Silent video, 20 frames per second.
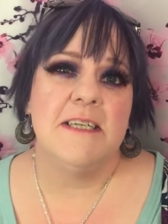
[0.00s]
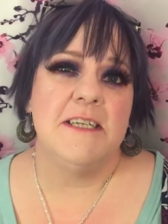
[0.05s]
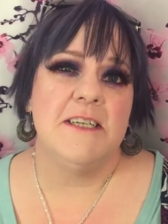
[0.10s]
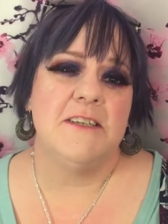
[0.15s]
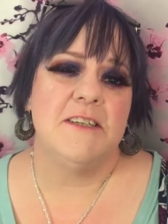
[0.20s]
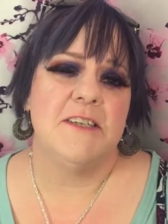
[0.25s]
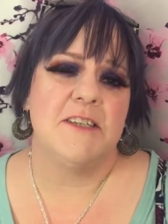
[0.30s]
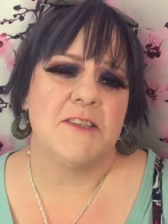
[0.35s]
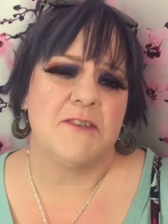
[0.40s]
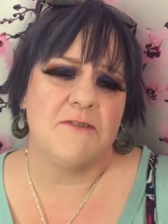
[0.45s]

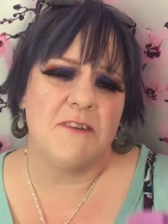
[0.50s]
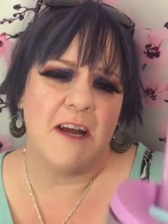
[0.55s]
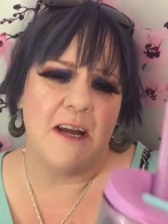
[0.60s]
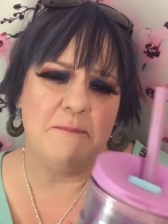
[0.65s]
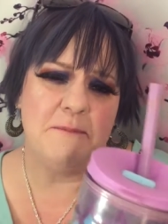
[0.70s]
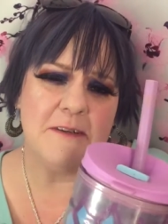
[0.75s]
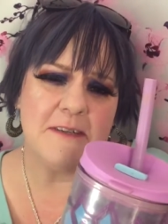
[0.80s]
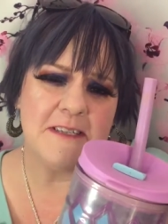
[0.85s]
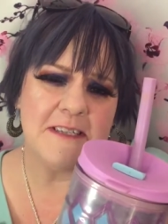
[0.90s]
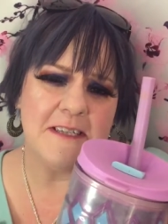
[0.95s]
You just
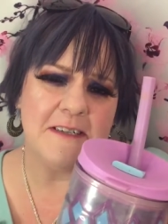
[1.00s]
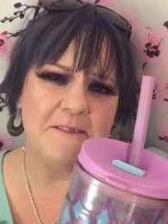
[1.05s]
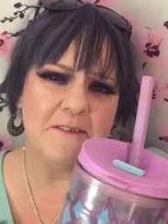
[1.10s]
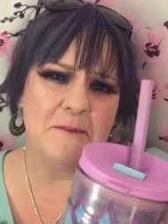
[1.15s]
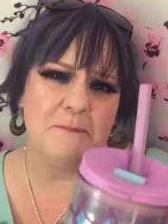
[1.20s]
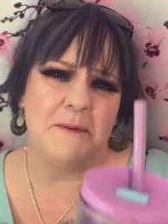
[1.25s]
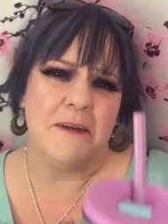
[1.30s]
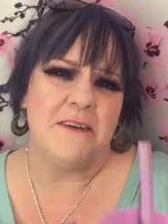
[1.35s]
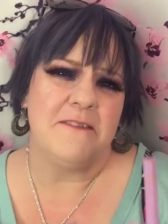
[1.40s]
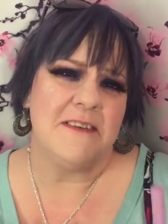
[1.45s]
grab yourself
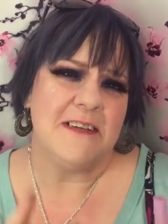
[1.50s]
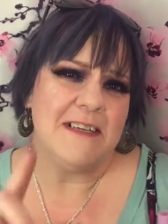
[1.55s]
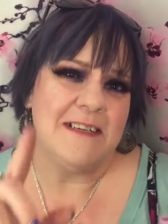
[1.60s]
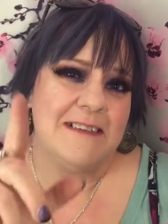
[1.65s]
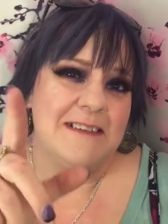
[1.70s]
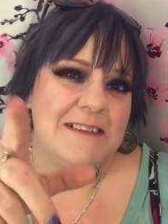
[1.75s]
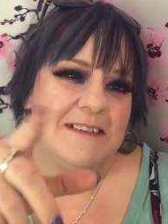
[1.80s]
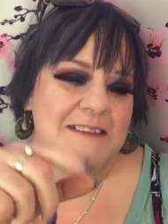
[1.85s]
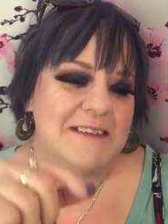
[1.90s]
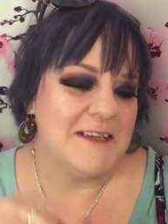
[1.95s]
a bevy,
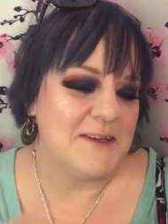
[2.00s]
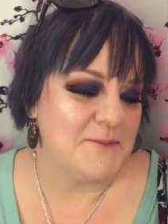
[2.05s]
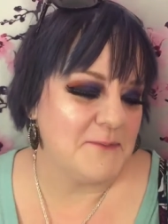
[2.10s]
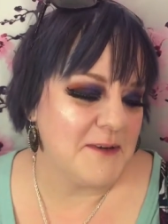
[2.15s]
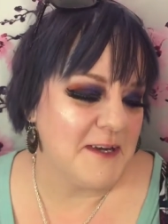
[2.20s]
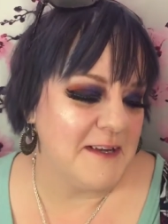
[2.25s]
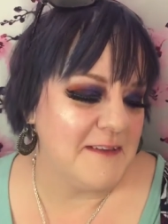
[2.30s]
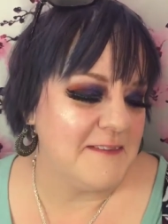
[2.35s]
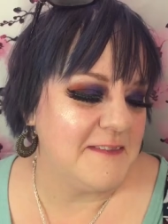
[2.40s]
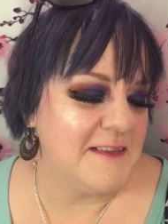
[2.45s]
sit
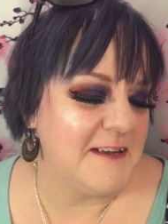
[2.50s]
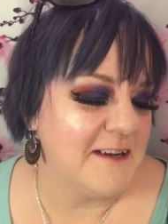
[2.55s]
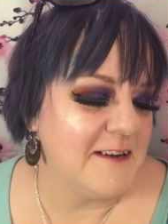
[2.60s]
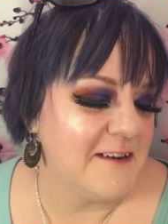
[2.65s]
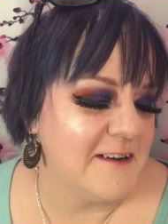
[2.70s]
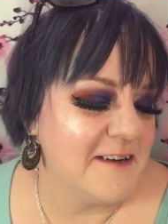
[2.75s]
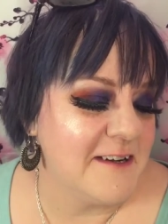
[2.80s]
right there,